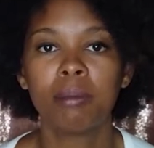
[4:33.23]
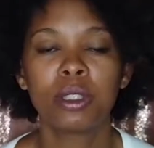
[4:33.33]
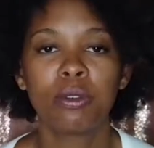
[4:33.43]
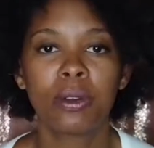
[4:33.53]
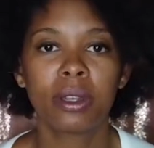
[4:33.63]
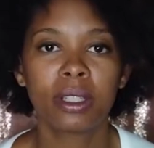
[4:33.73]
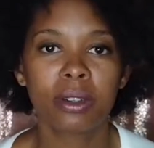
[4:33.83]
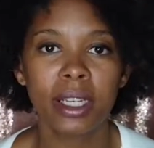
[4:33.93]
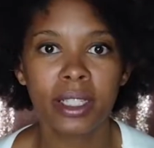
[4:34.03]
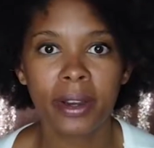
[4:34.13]
So for the
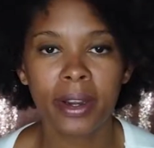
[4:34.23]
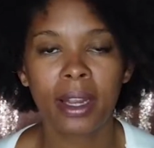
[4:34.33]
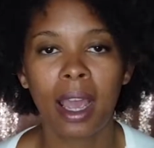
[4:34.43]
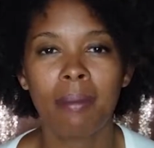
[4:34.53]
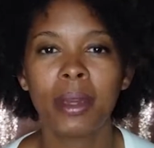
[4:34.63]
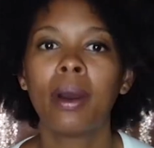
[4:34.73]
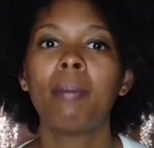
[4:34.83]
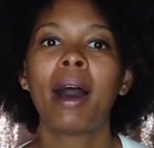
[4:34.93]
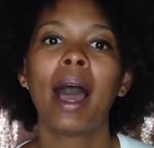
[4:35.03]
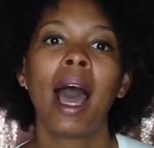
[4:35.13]
discretionary time,
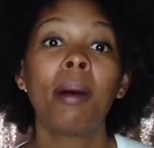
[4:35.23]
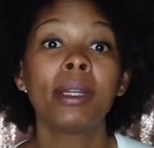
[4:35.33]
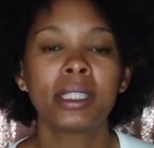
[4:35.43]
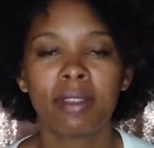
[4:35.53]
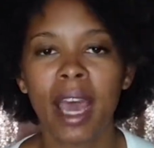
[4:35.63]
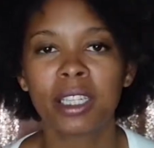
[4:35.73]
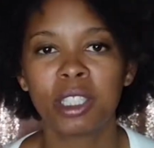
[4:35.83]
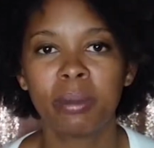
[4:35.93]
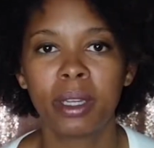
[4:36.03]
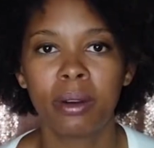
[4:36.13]
about how much of that
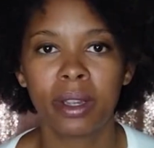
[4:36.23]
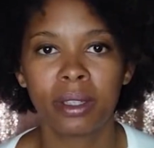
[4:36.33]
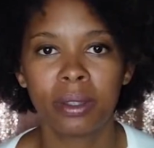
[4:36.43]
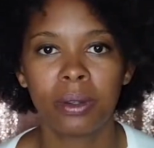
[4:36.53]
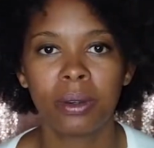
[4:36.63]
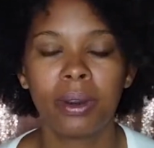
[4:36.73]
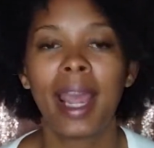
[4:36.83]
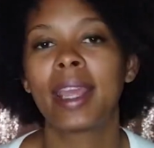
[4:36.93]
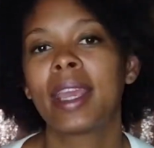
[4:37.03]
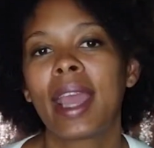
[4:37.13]
should be going to
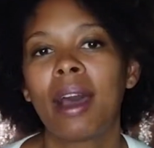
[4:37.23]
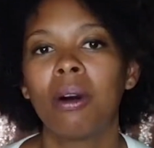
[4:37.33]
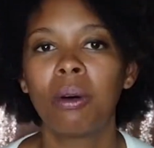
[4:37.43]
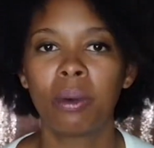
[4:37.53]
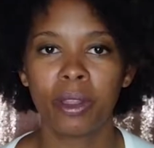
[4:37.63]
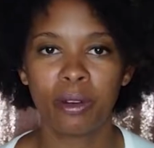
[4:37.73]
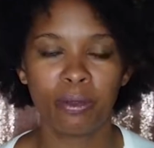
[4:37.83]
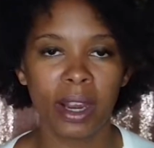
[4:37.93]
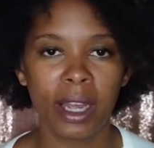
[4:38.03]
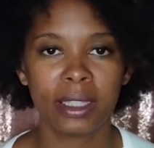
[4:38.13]
hanging out with your
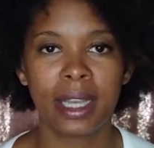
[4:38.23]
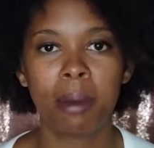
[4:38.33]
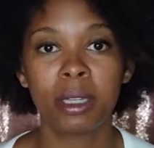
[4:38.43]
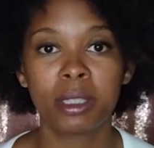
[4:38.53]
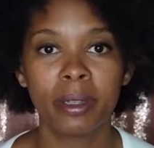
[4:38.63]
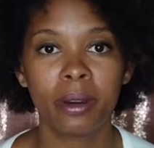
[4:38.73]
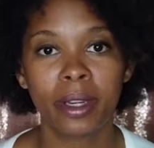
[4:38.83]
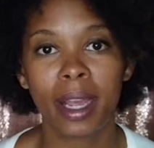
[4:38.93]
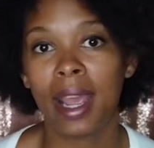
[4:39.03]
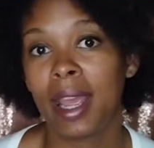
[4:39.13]
friends, how much should be
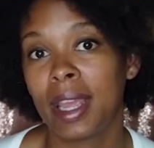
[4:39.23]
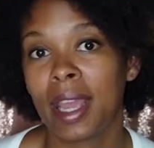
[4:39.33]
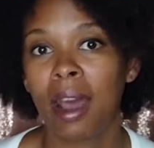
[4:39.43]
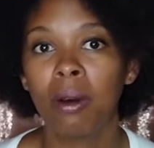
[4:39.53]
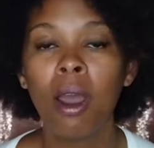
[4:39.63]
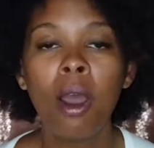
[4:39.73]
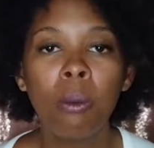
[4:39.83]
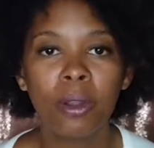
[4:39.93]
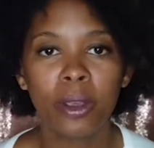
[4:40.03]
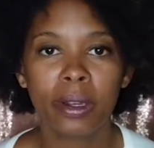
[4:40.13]
going to hanging out
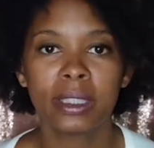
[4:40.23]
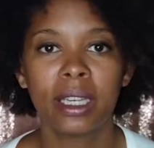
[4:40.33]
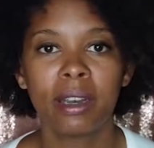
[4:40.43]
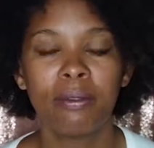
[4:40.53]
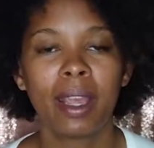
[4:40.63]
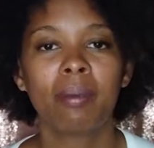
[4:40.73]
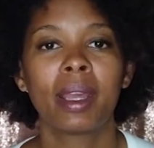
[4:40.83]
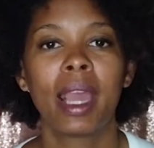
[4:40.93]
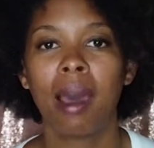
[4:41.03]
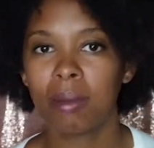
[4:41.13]
with your extended
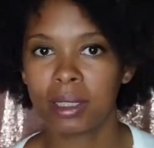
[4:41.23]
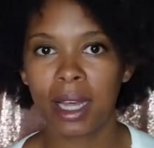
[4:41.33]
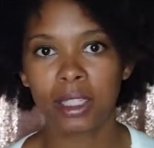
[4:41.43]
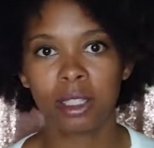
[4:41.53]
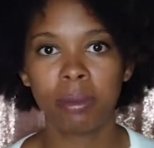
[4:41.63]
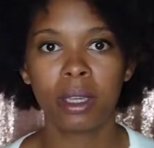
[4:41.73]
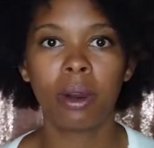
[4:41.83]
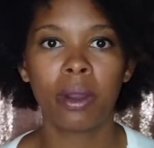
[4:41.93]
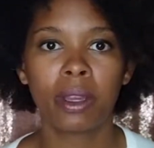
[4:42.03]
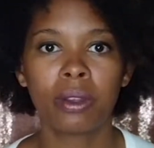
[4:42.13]
family, how much of that should be
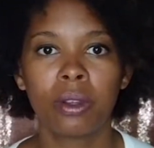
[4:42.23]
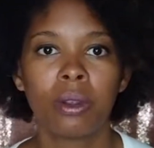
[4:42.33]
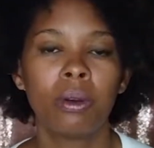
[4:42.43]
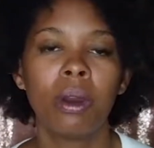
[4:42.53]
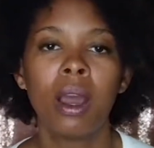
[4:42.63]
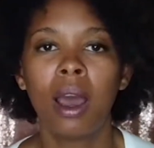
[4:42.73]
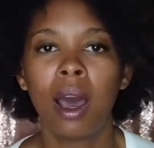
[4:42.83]
going to